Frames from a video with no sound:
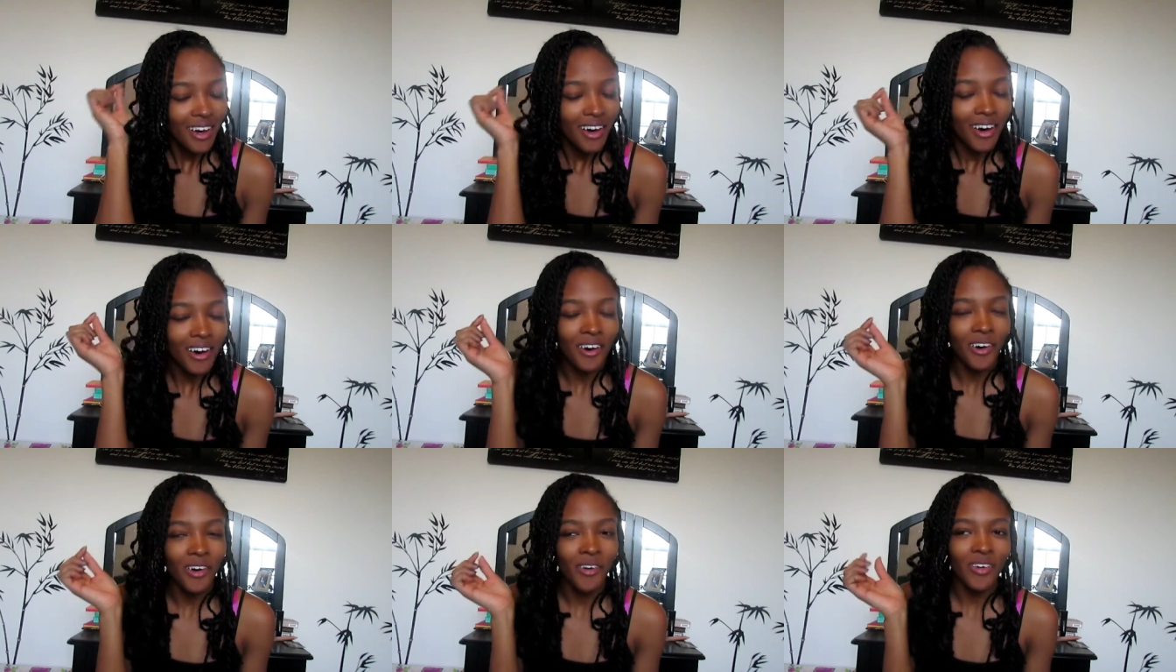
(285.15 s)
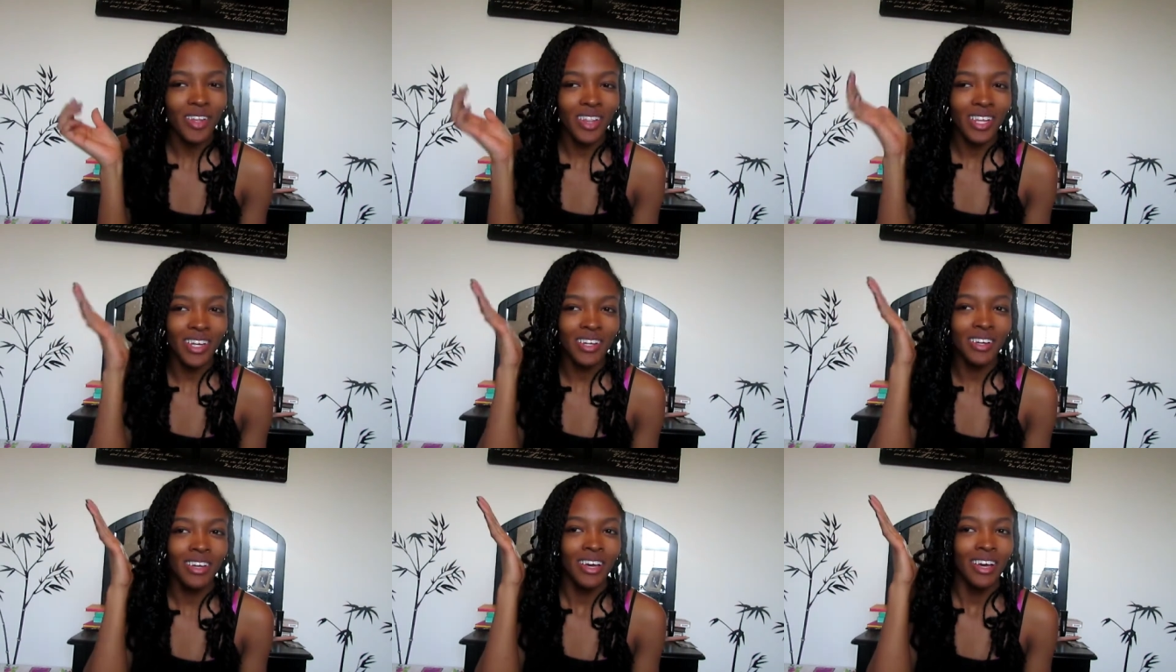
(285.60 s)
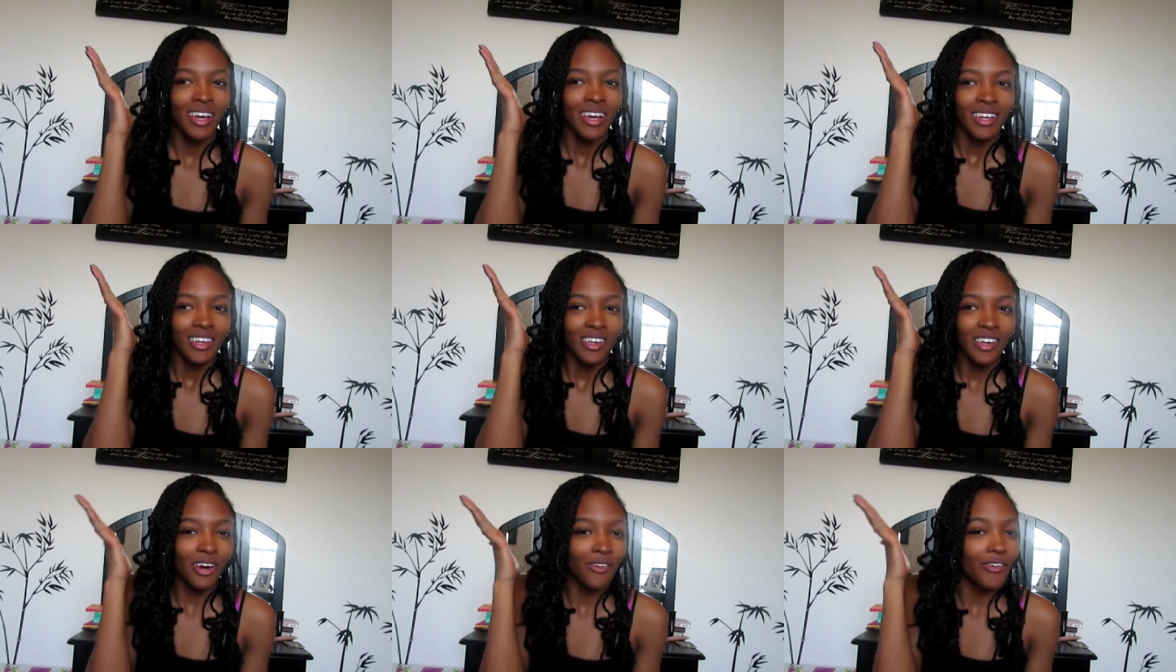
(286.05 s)
oh, and then
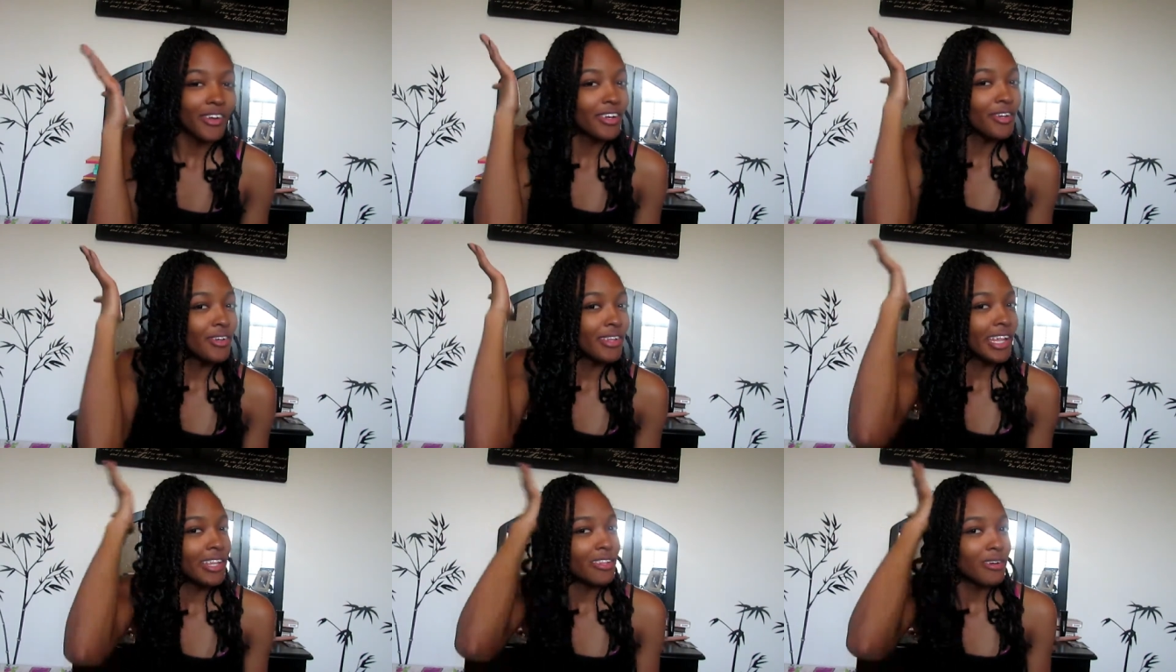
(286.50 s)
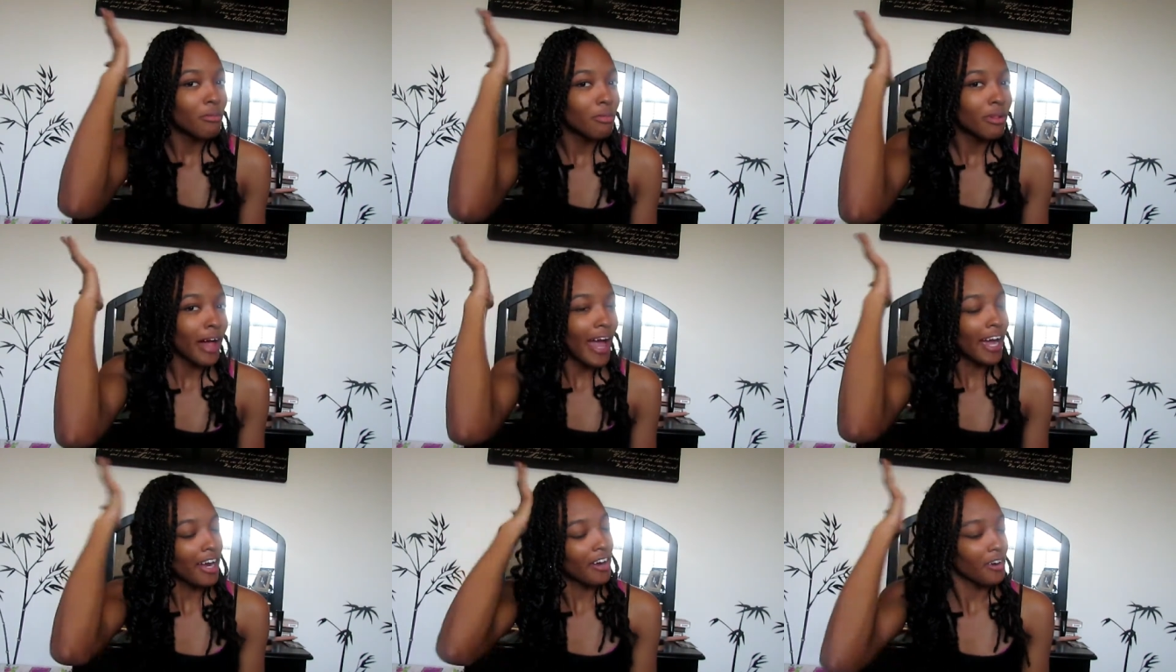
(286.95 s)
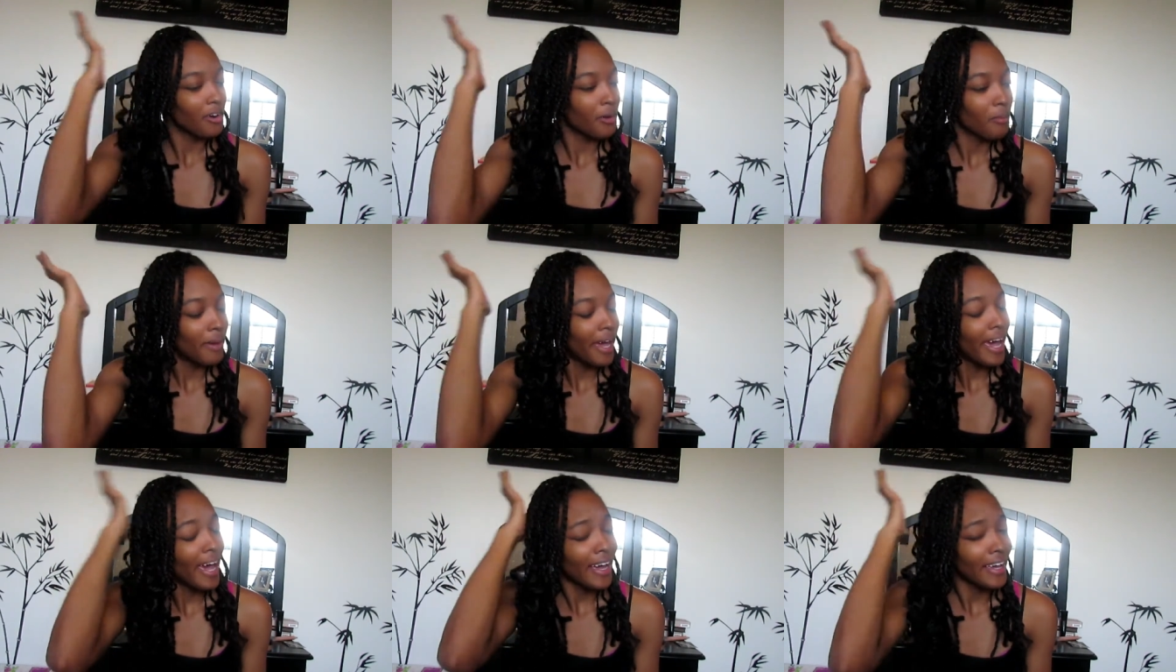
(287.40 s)
you don't want to do that little black girl
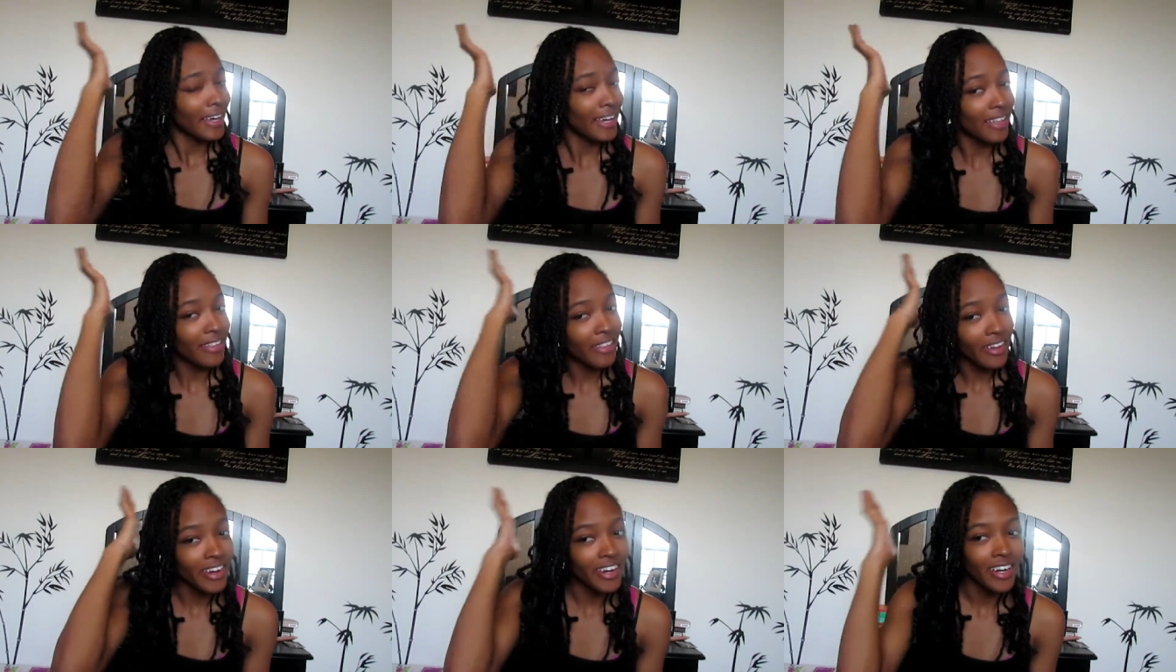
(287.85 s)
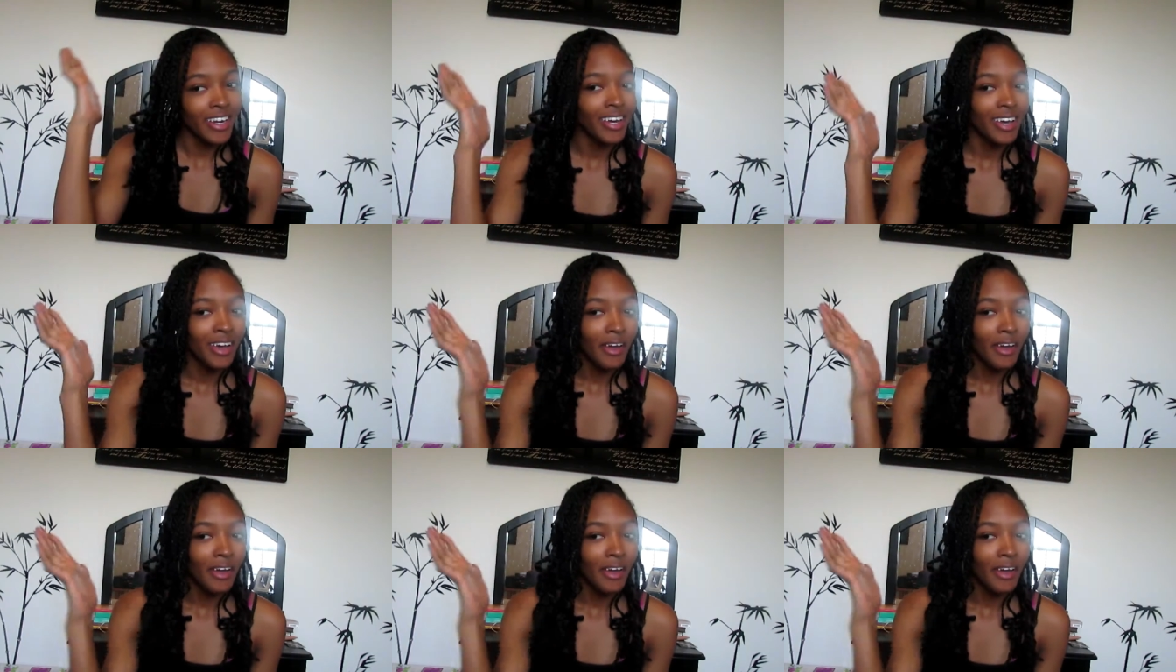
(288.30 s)
pat either,